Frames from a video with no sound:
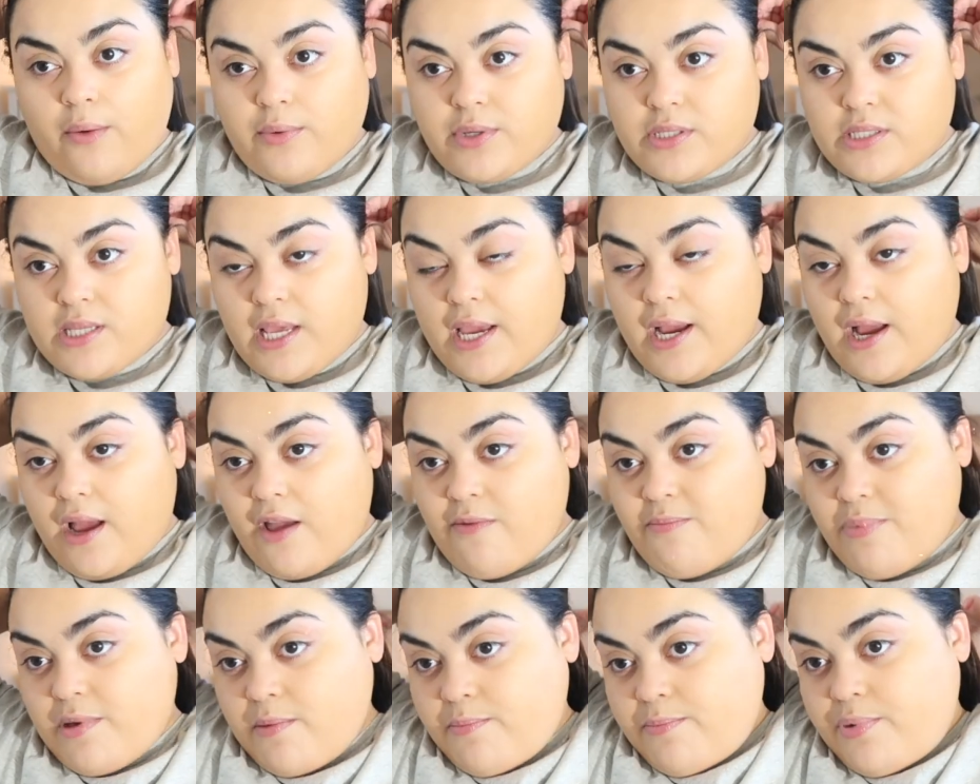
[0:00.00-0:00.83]
was saying
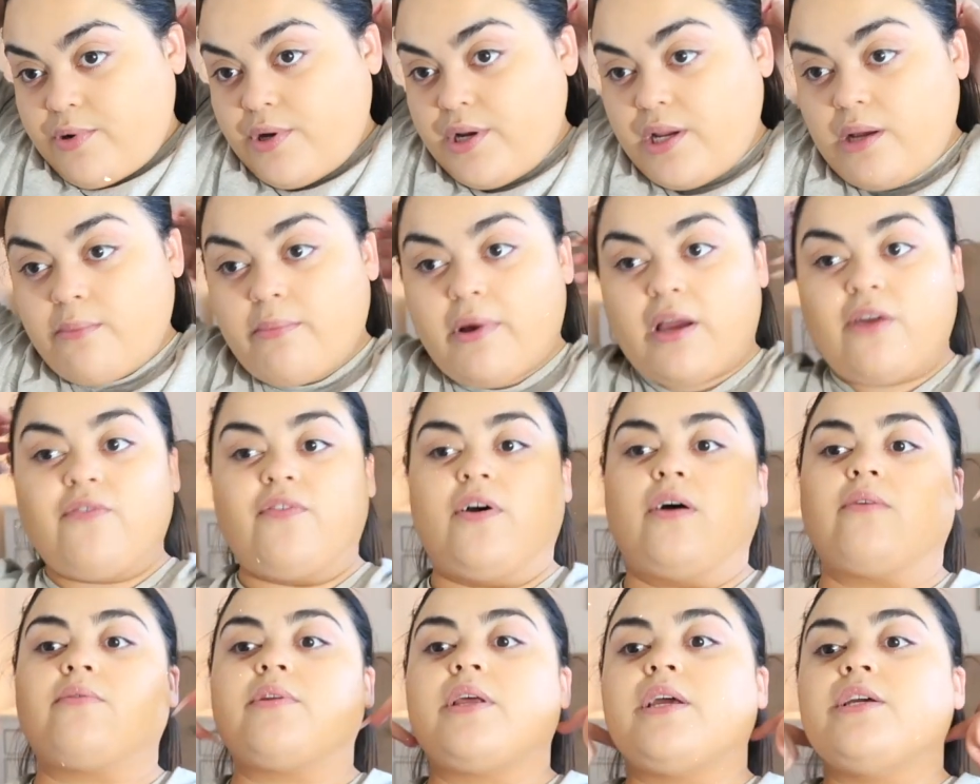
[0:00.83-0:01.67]
I've been putting my
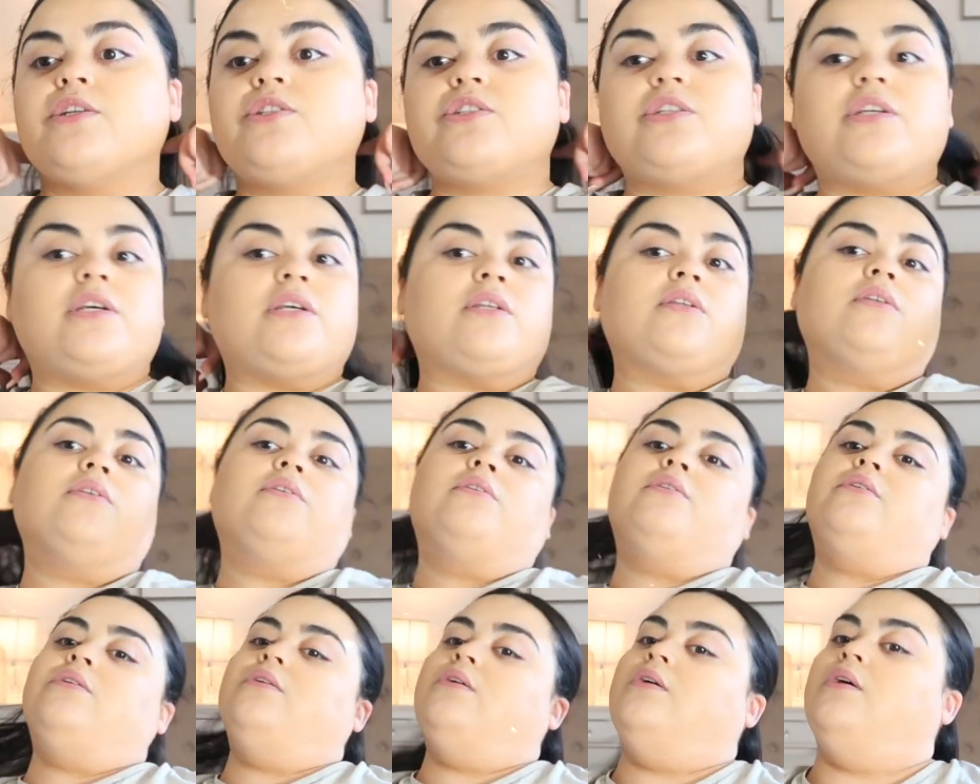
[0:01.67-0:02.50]

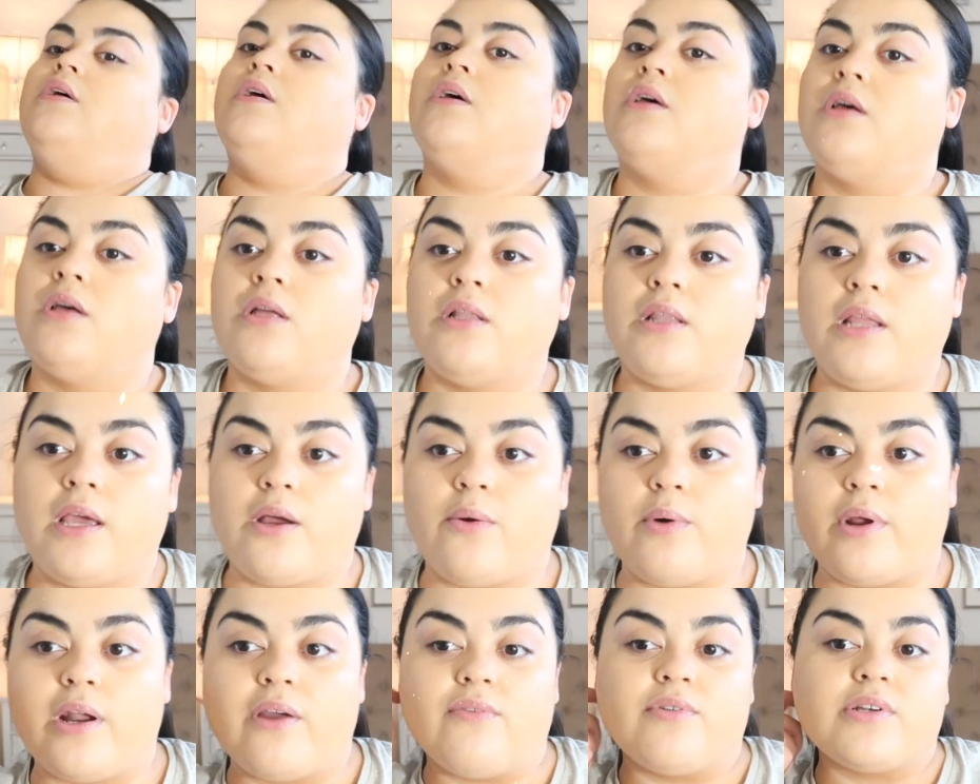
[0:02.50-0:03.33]
foundation,
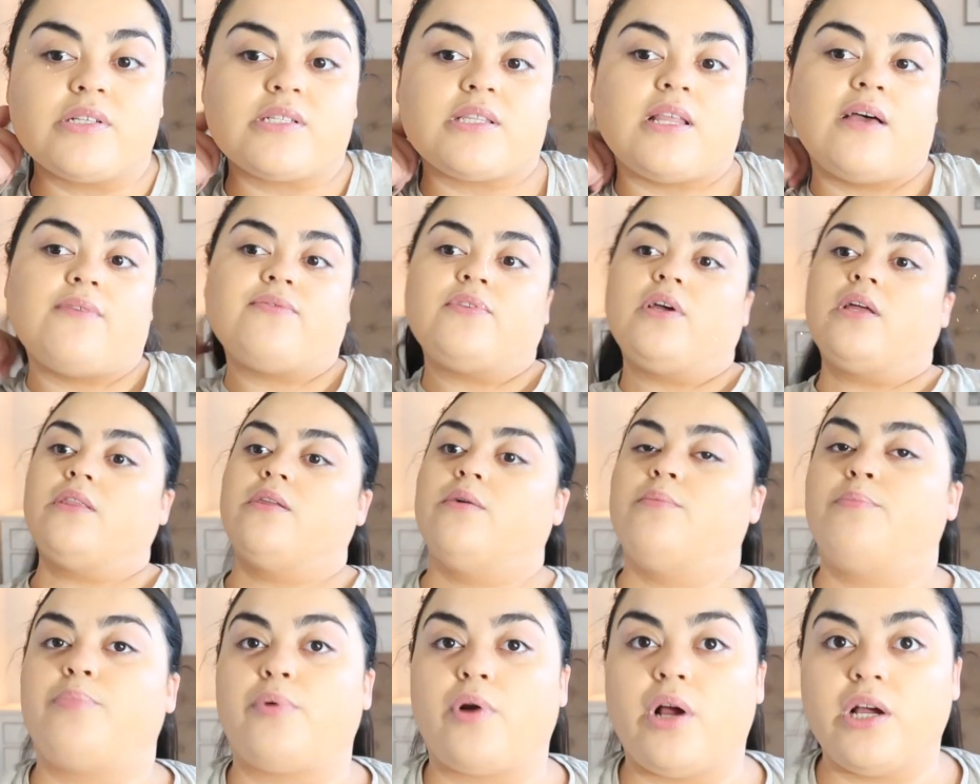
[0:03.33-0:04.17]
like whatever's left on
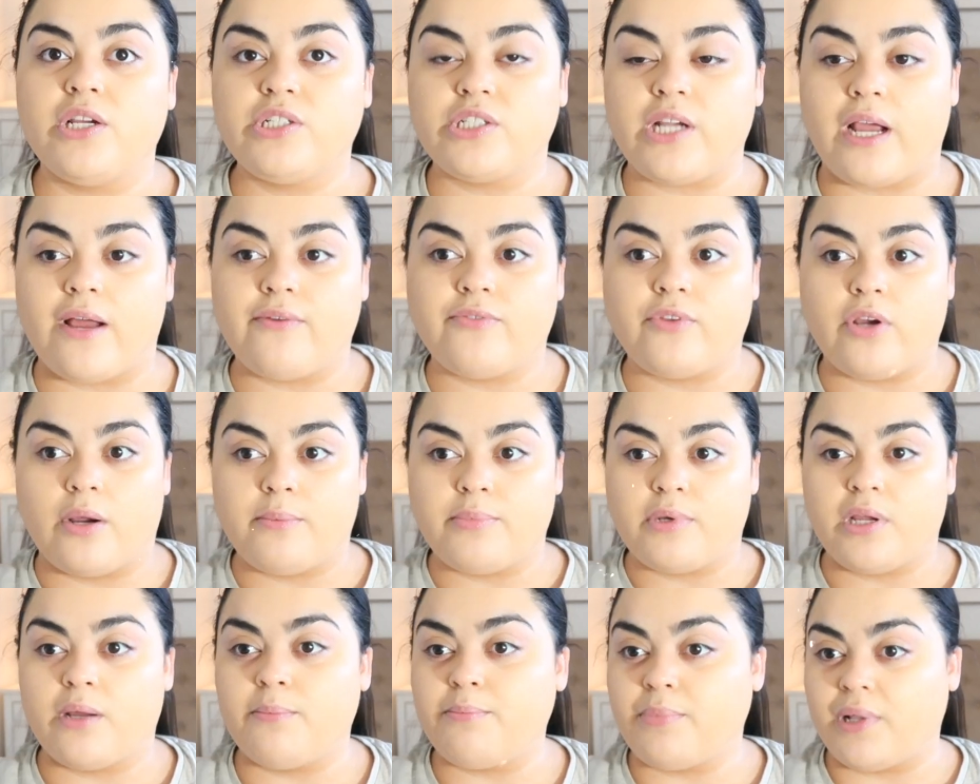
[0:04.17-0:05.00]
the brush after
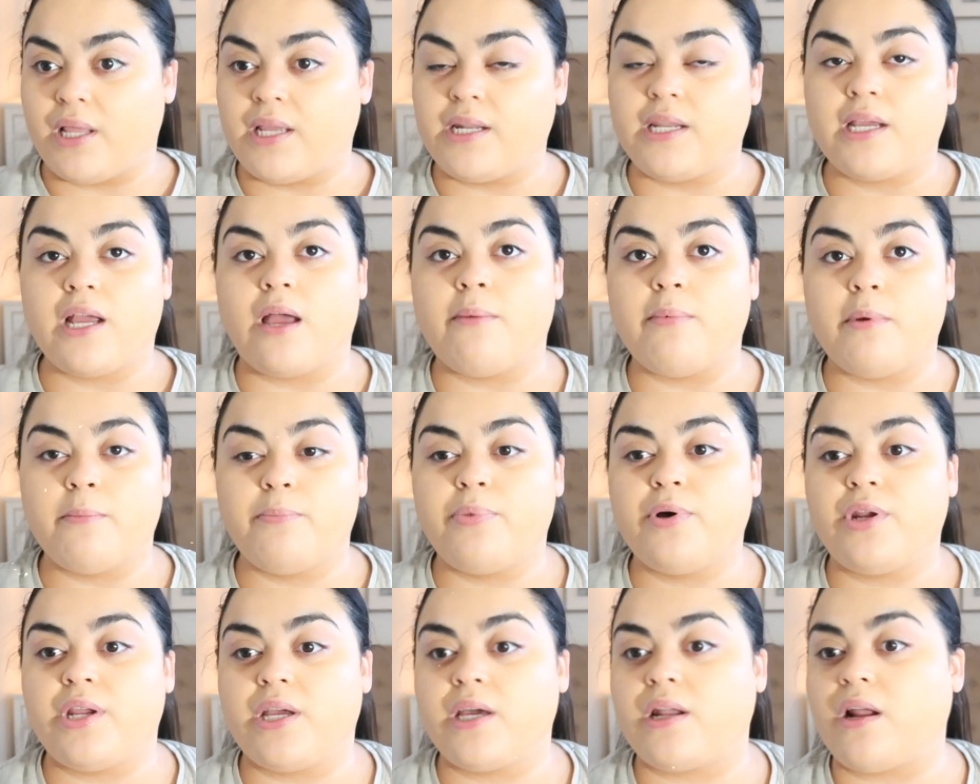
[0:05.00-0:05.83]
I'm done blending, I've been
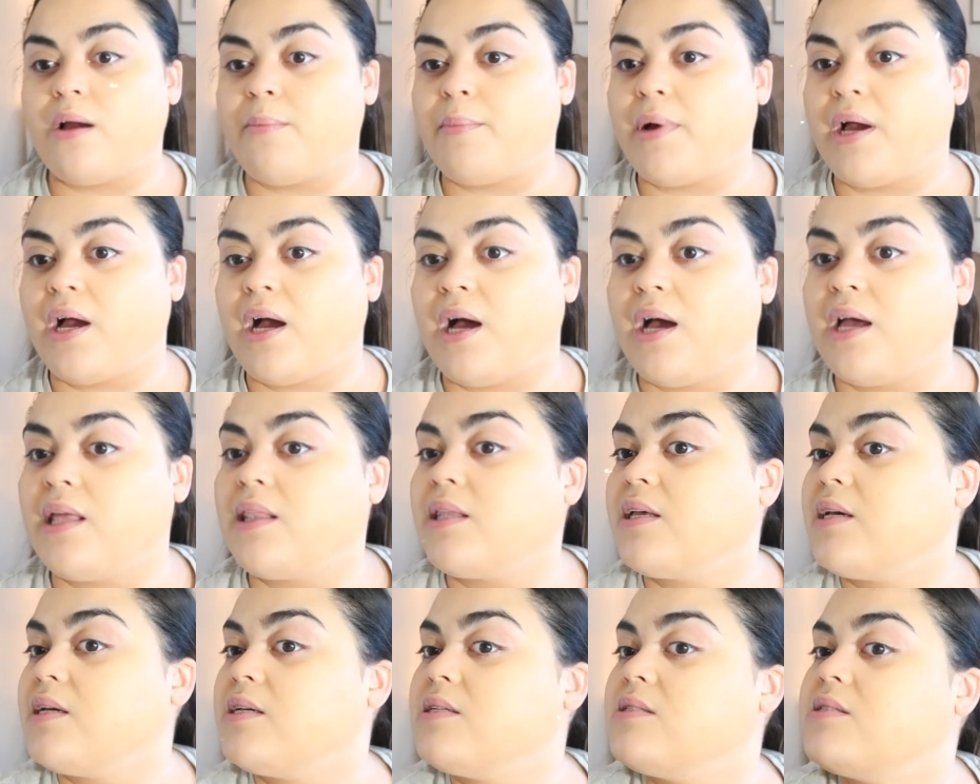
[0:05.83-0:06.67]
putting it on my
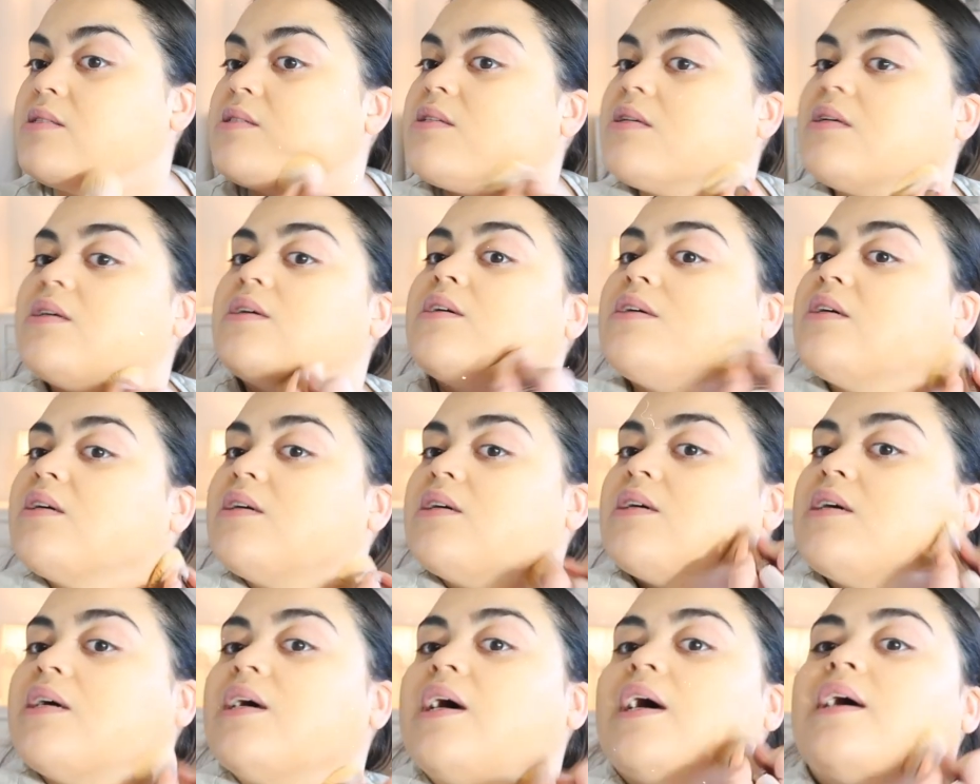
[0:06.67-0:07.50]
eyelids
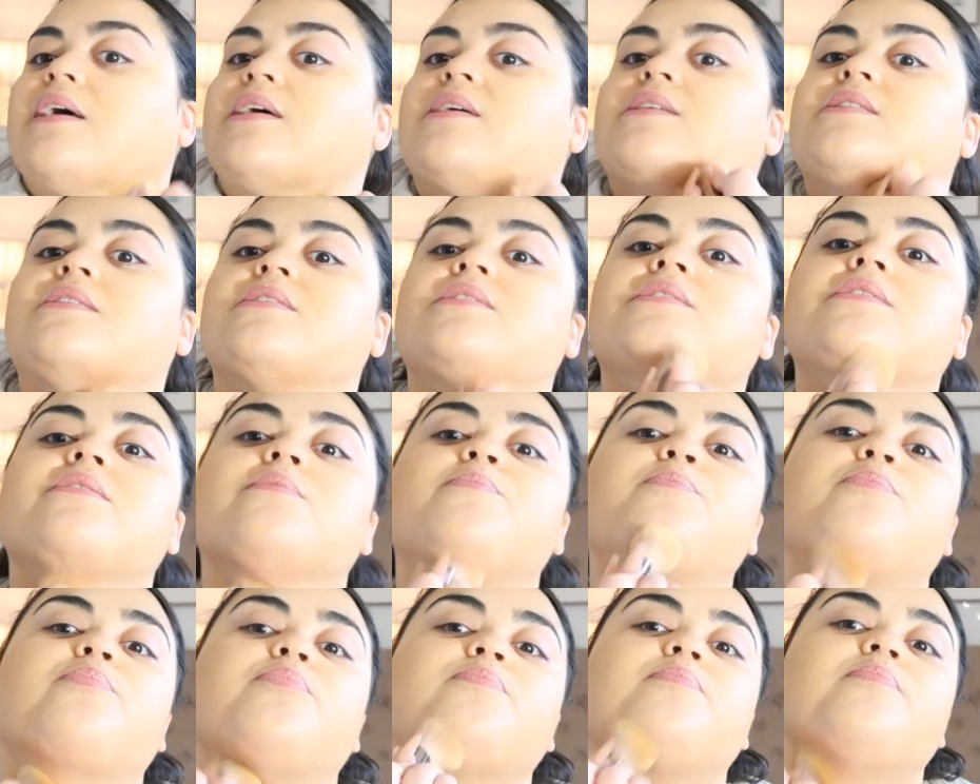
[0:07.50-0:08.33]
as
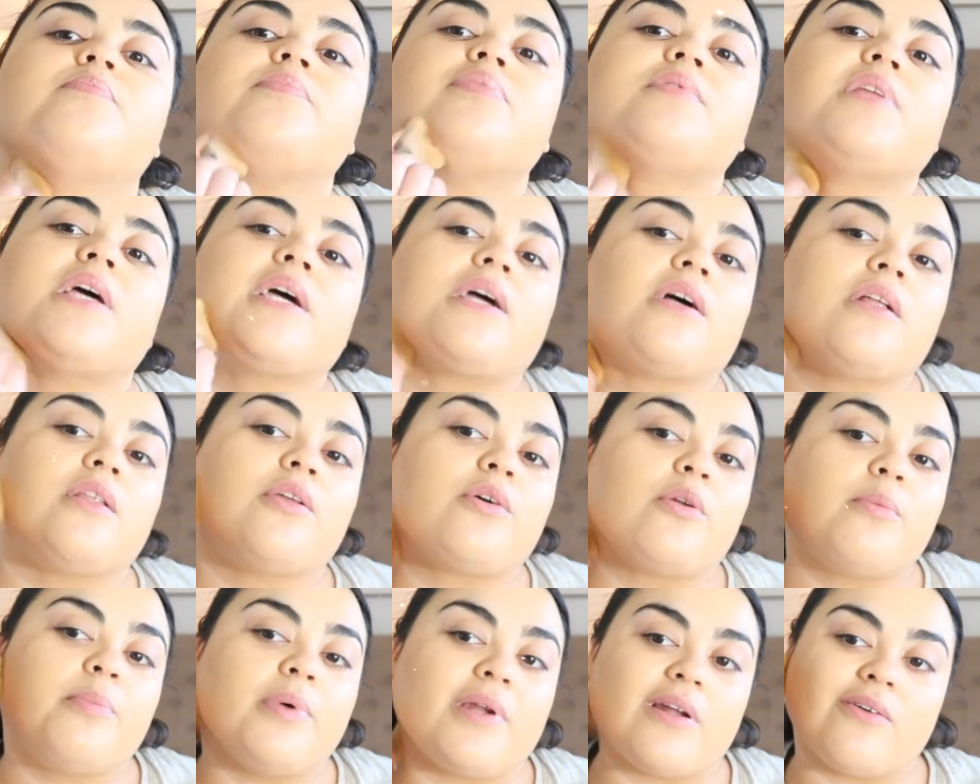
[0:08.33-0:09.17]
like a
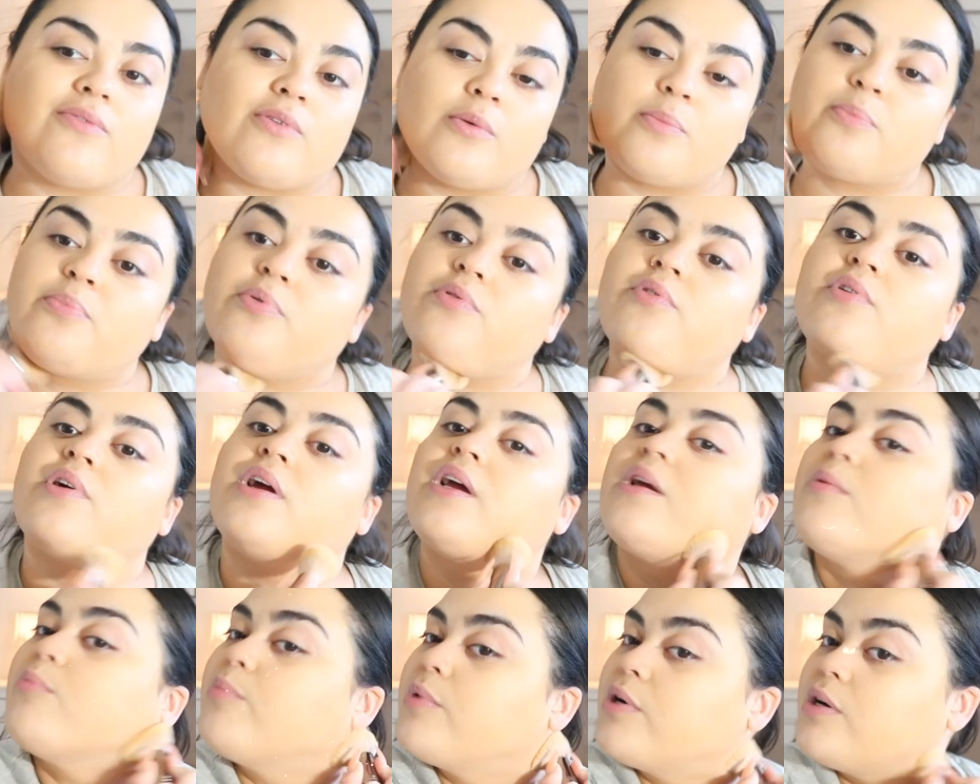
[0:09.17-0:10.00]
little bit of a
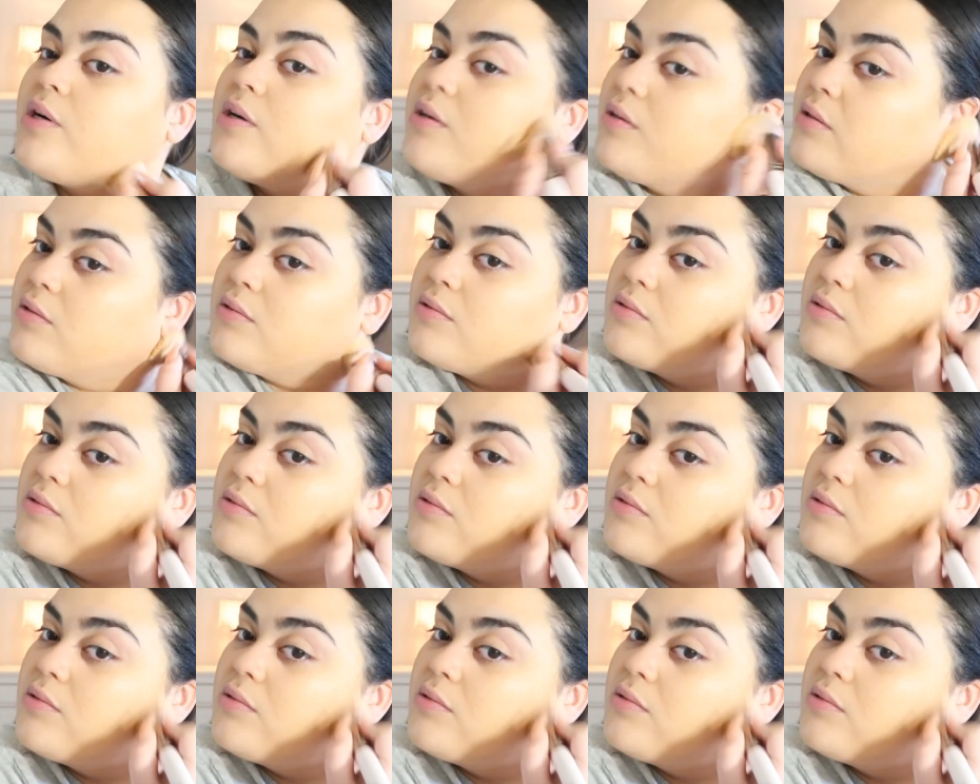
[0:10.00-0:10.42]
primer.